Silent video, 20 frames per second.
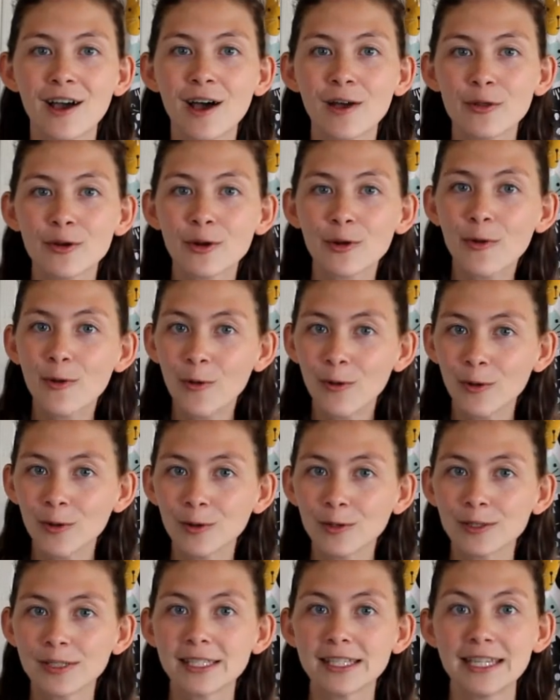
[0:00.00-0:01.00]
and other
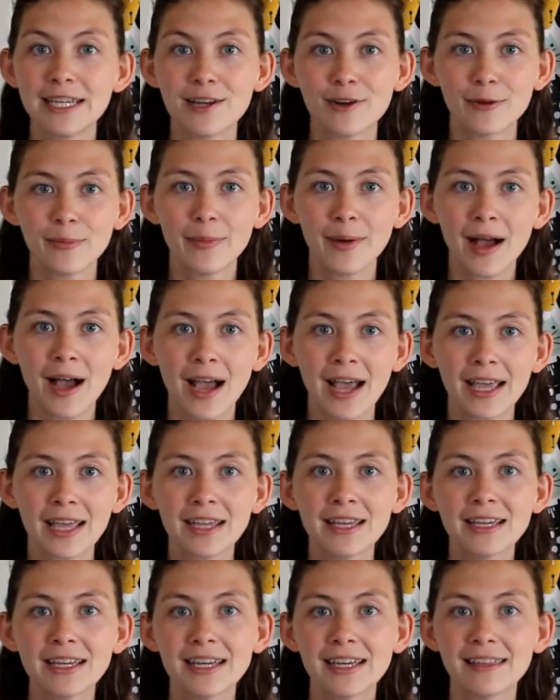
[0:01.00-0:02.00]
corals
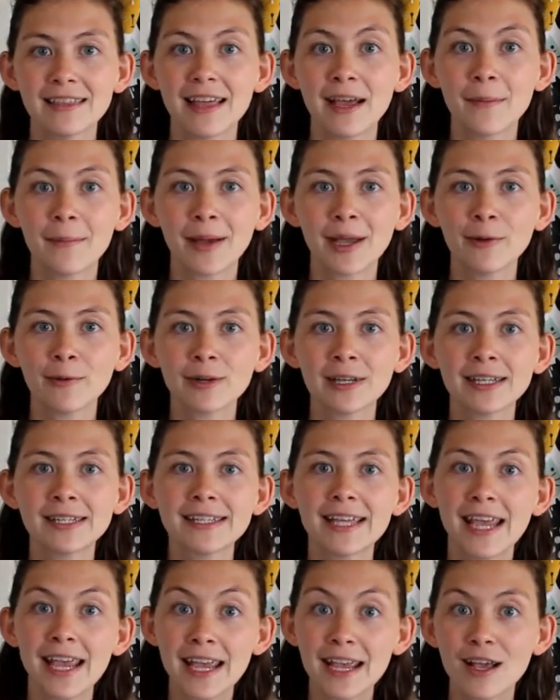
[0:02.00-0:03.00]
nearby that might want
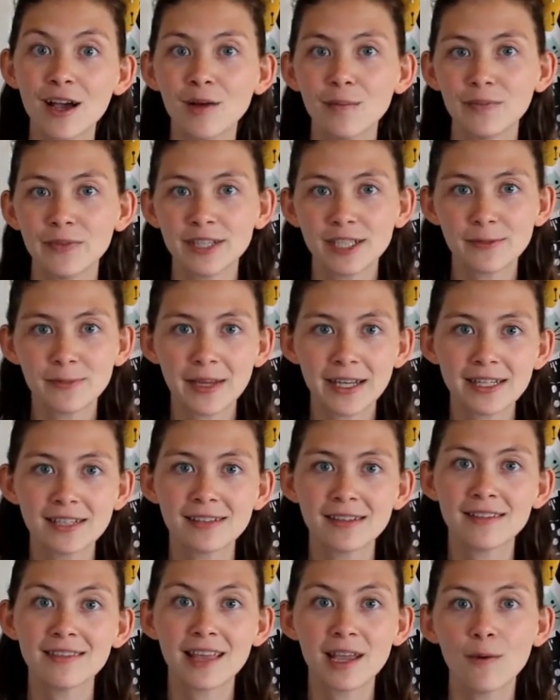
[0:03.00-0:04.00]
to take up the
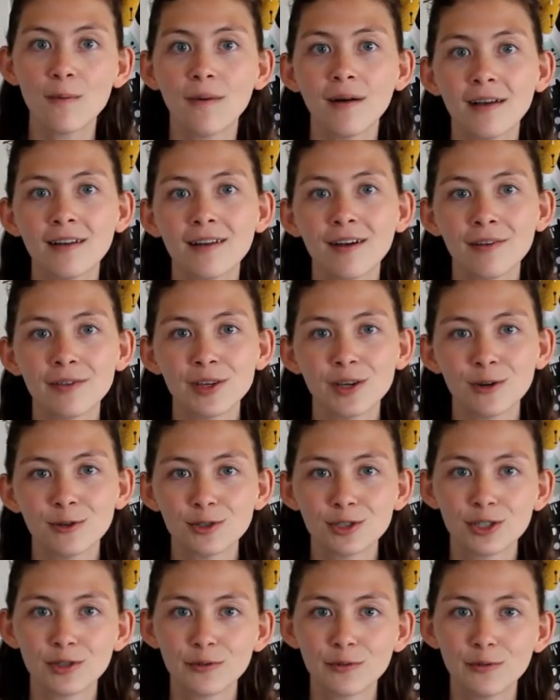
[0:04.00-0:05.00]
space that they want on the
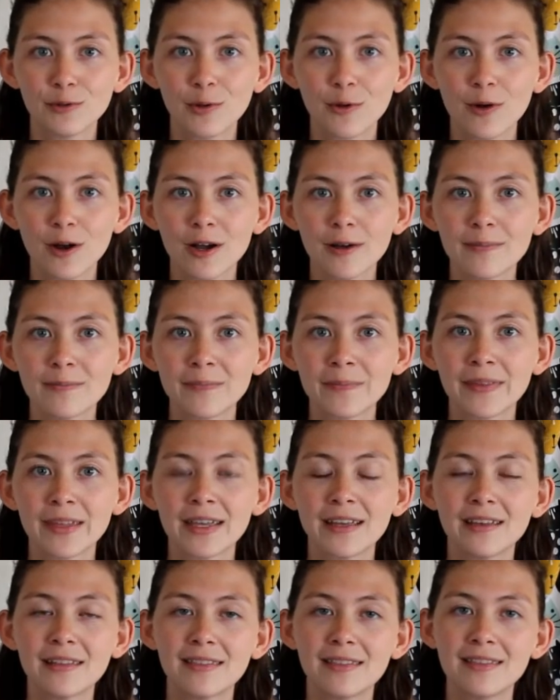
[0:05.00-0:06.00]
ocean floor.
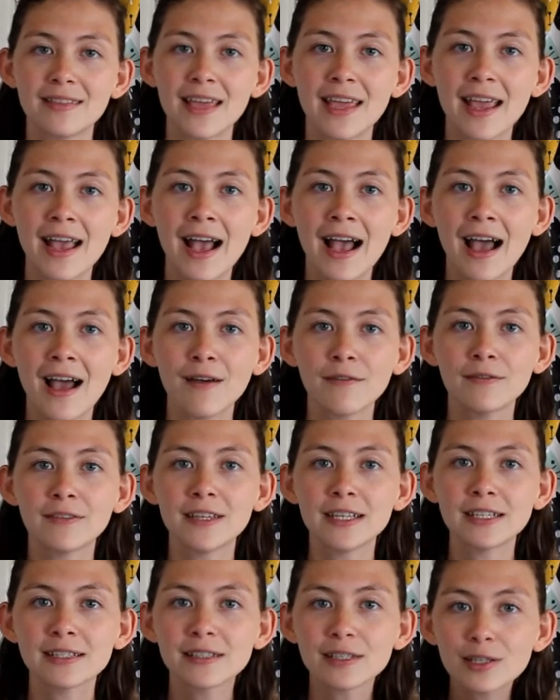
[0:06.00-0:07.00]
They
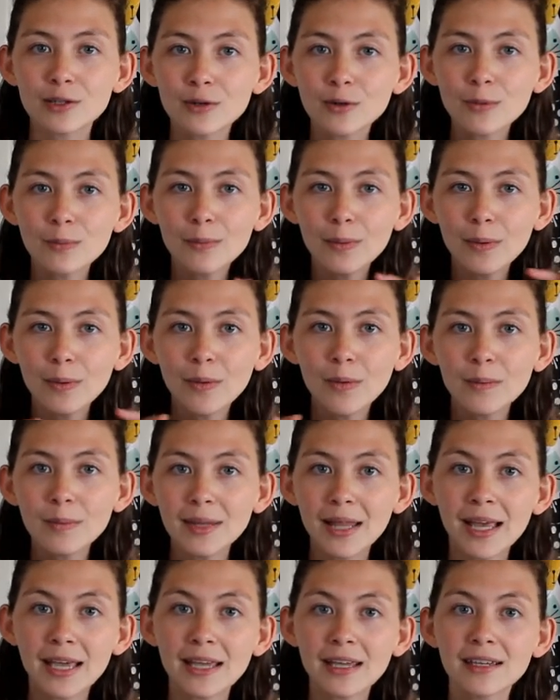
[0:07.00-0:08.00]
have these little
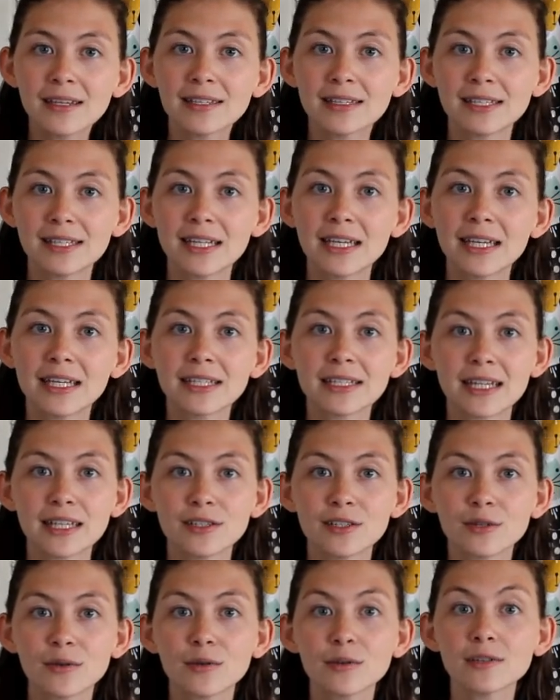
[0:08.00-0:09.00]
bulb-like stinging
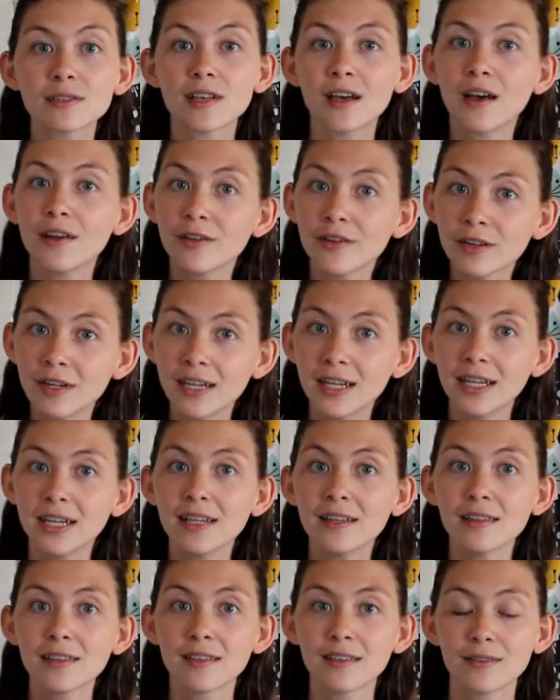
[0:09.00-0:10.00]
tentacles
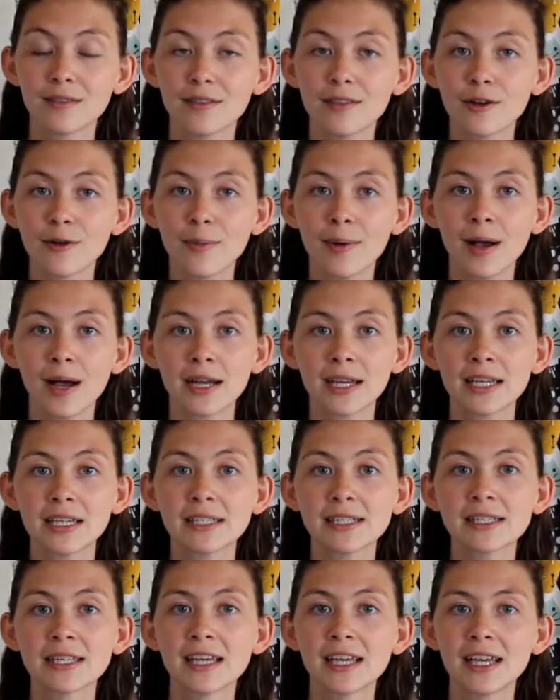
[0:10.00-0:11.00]
underneath their
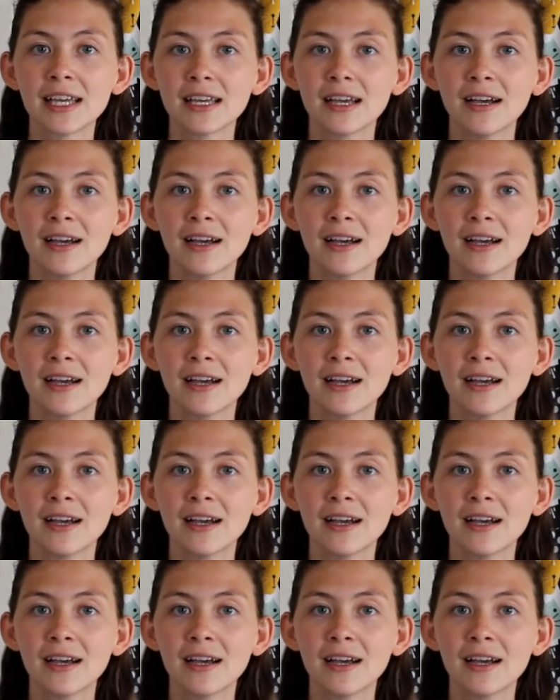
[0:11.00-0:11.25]
bodies,